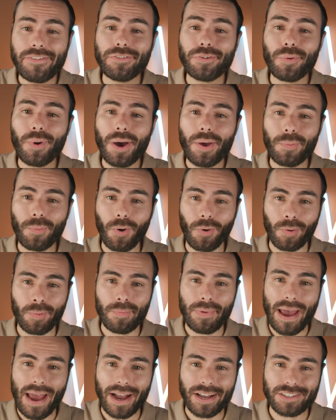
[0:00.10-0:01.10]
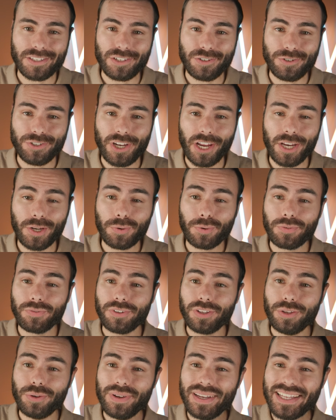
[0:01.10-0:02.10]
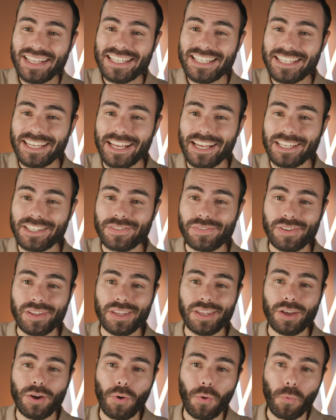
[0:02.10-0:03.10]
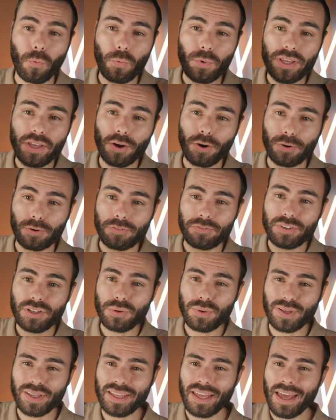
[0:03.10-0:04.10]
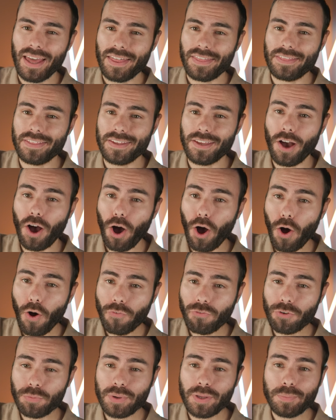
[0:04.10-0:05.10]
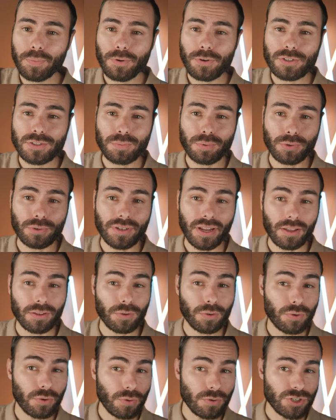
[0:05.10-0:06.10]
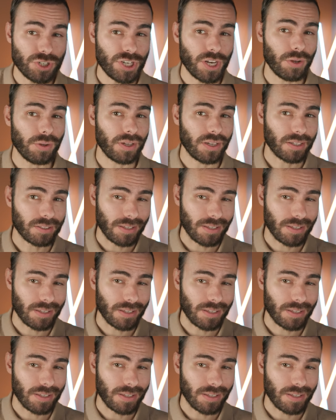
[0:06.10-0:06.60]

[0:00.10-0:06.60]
everyone, welcome back to Shade Review. In today's video, we are reviewing the Oliver Peoples Brunello Cucinelli